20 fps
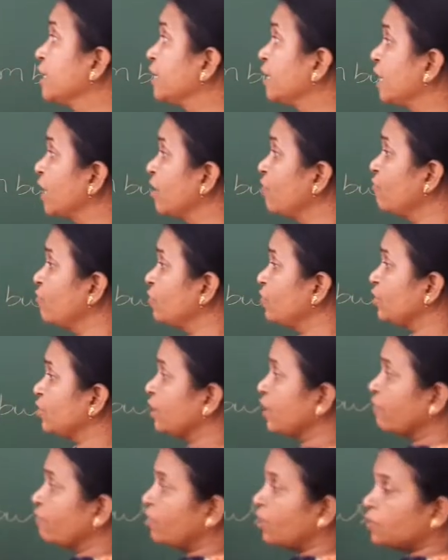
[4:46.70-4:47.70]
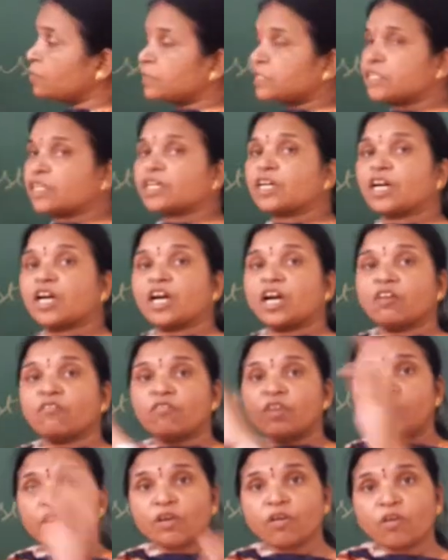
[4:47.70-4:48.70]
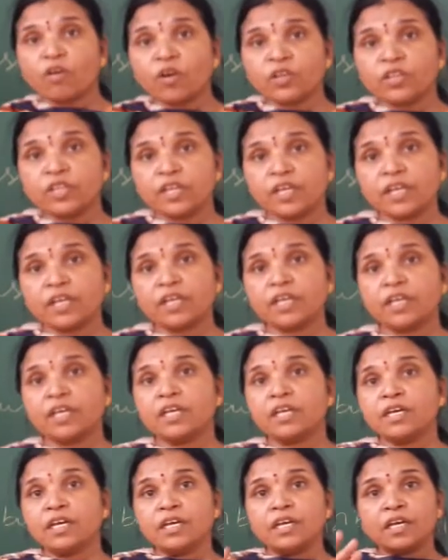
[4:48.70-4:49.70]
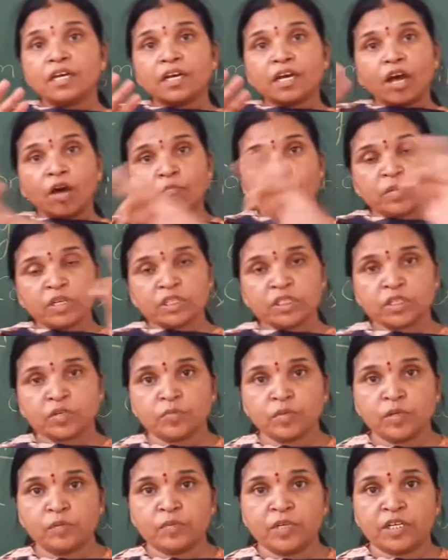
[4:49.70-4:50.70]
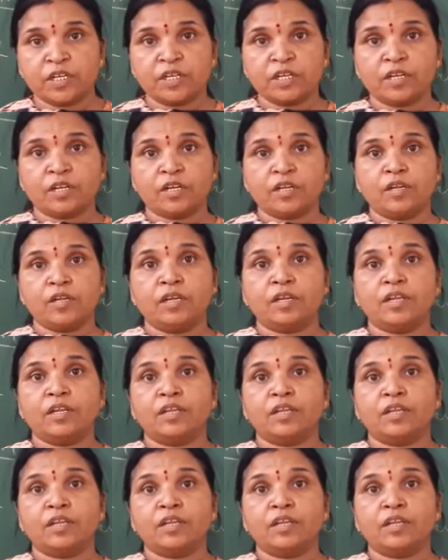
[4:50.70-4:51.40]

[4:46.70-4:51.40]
develops a cover on the combustible material,